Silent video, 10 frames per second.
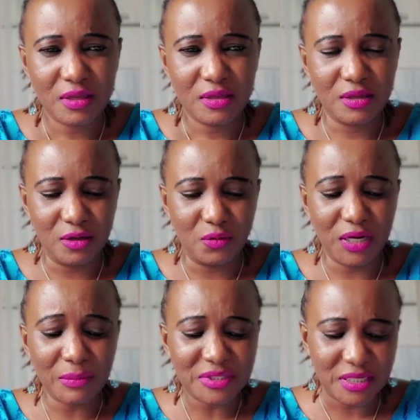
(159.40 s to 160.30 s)
What
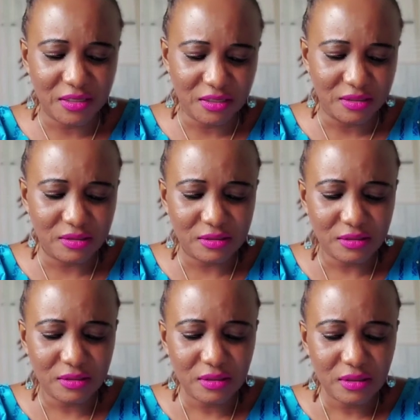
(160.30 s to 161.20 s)
I'm saying is,
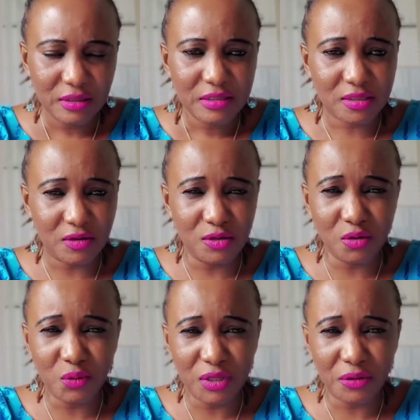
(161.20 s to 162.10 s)
Sierra Leone
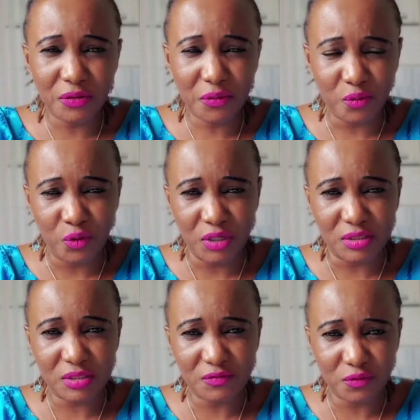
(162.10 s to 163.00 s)
went through a
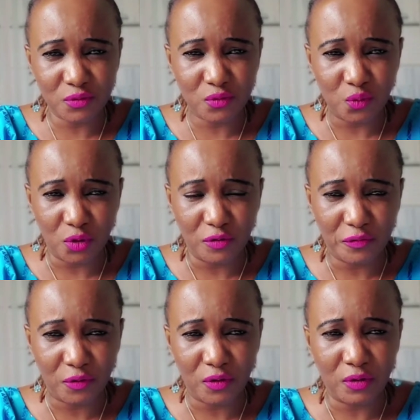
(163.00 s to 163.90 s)
civil war
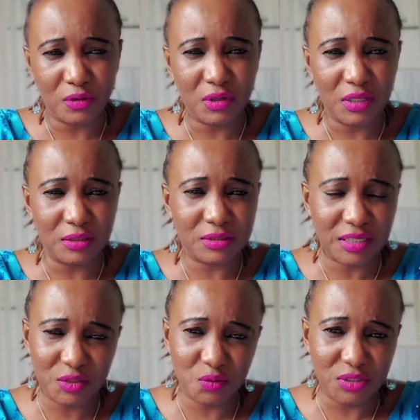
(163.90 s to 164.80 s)
for
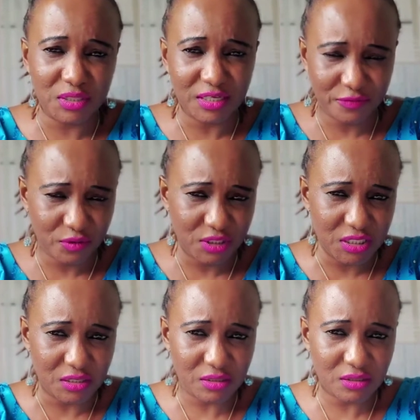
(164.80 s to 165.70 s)
10 to 11
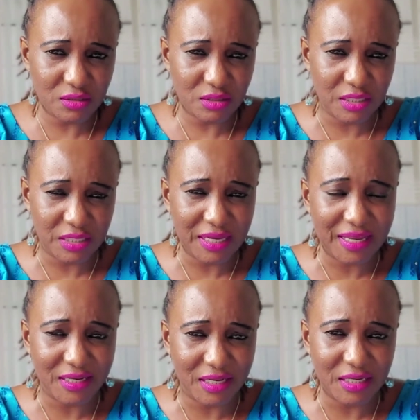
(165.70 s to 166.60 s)
years. It
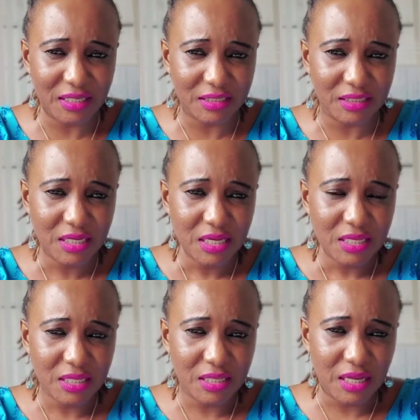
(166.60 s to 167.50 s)
ended in
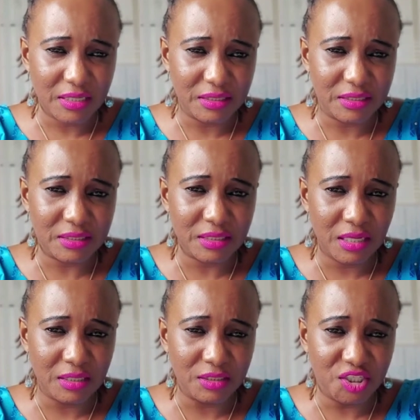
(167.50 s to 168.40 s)

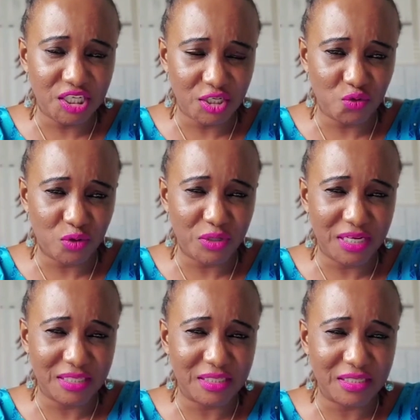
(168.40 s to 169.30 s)
January
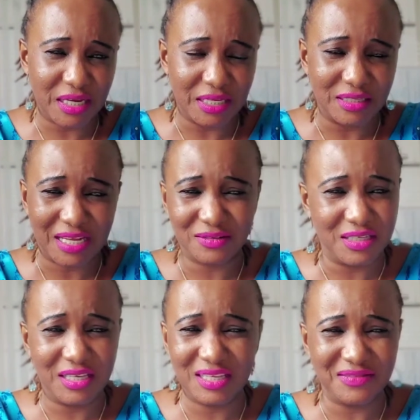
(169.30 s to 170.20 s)
99. It
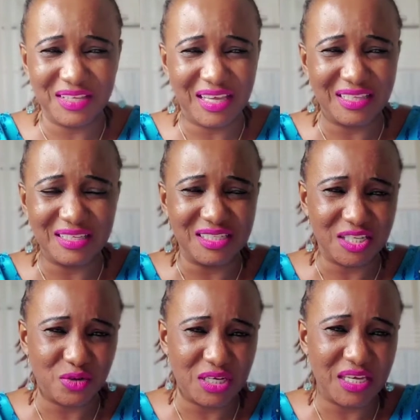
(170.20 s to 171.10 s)
didn't even end in
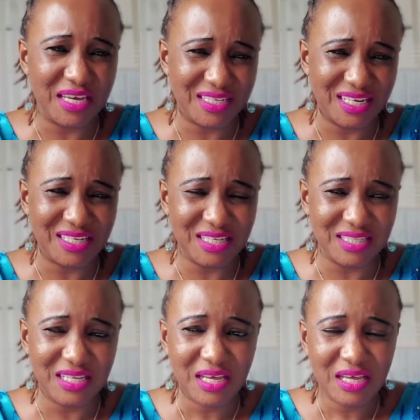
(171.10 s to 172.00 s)
January. It ended
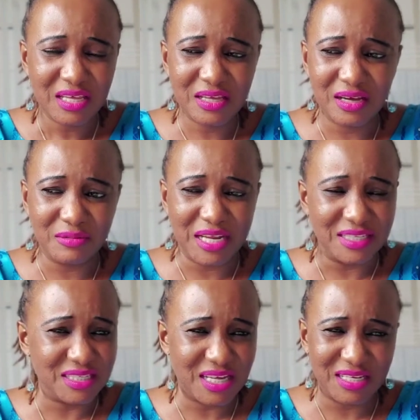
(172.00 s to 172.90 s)
in
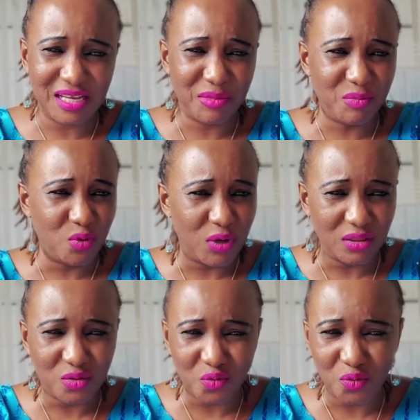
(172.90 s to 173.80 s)
1999. Maybe went
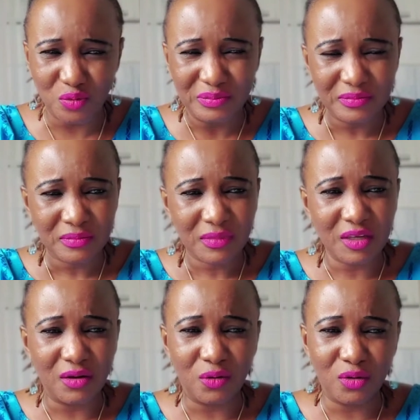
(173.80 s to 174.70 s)
through the
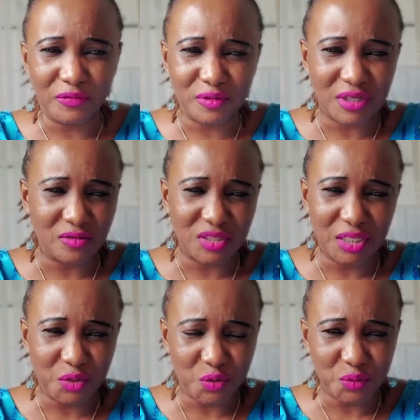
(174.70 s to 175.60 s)
whole of
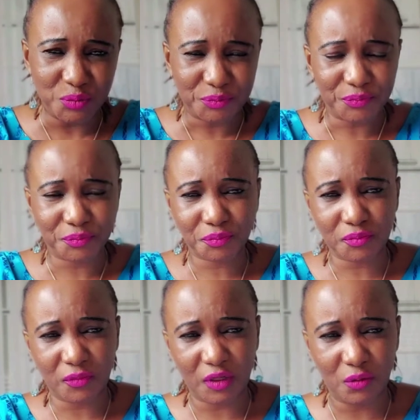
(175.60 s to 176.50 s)
2002
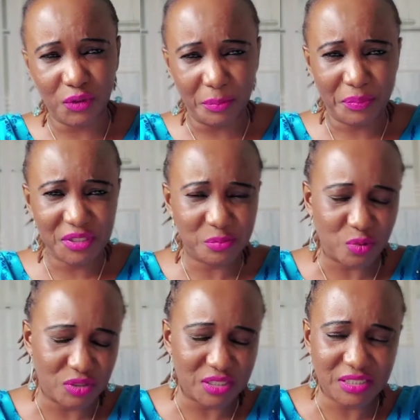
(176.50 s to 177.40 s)
with the peace
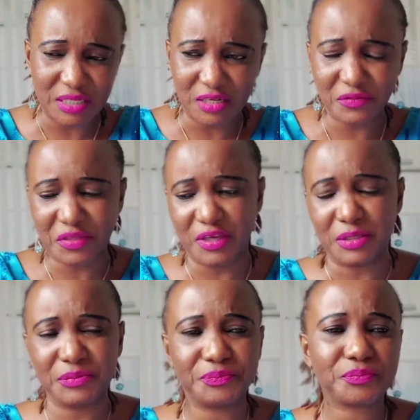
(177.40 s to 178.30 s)
process and everything.